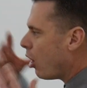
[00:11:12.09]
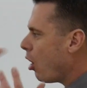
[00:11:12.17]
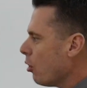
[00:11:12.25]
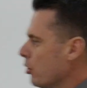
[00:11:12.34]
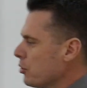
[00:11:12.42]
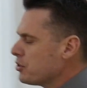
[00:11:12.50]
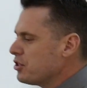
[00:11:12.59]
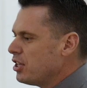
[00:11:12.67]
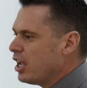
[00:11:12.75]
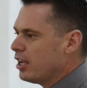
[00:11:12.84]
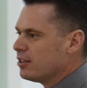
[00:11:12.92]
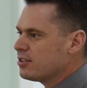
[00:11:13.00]
all those
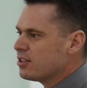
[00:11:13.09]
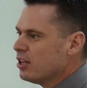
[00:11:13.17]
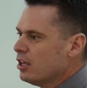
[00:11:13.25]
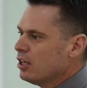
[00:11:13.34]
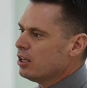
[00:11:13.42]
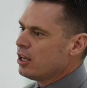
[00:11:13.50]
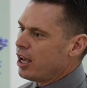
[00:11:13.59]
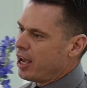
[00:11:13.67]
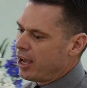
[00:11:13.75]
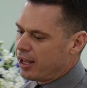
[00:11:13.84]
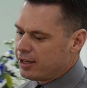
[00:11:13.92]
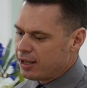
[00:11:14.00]
things
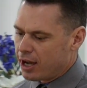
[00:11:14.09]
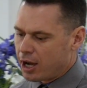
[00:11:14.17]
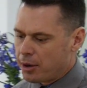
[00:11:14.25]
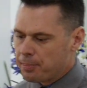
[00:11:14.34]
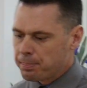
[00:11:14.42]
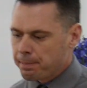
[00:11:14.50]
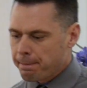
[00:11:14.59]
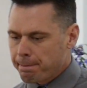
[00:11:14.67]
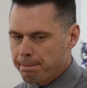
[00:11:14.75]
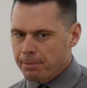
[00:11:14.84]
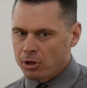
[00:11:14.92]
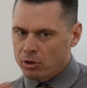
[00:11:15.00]
and um,
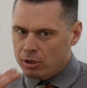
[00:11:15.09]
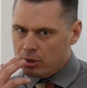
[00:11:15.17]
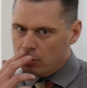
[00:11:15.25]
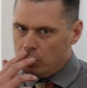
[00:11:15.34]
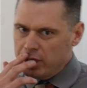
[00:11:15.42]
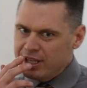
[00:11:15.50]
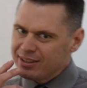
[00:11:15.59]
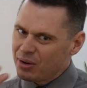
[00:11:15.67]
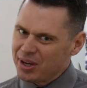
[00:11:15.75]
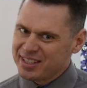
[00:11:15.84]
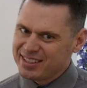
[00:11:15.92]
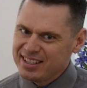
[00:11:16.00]
we didn't
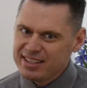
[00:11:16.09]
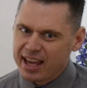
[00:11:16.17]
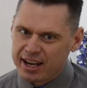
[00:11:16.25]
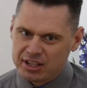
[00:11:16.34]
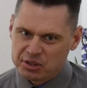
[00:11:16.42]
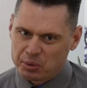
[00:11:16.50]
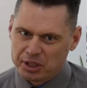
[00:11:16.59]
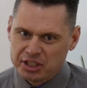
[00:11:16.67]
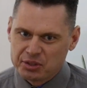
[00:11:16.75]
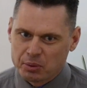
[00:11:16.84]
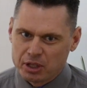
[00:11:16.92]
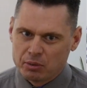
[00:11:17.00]
quite see that in
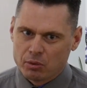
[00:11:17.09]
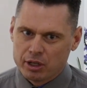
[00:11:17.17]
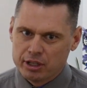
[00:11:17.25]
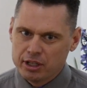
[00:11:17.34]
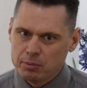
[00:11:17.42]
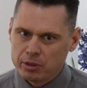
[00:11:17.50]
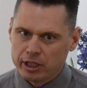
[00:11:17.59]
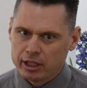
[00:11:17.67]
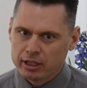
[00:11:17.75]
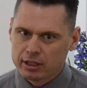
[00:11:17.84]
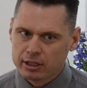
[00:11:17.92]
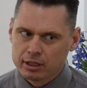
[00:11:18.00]
2021, did we?
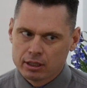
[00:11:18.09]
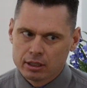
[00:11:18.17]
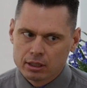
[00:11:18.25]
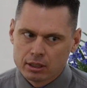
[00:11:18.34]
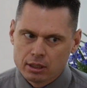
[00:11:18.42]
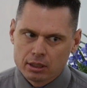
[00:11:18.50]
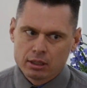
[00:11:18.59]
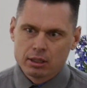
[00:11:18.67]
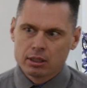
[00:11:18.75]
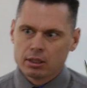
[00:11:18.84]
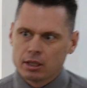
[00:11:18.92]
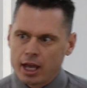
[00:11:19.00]

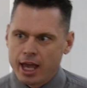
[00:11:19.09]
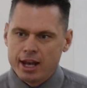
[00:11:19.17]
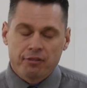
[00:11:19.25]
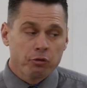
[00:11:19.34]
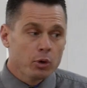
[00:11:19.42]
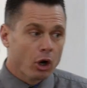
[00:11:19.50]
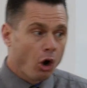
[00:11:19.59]
And if we're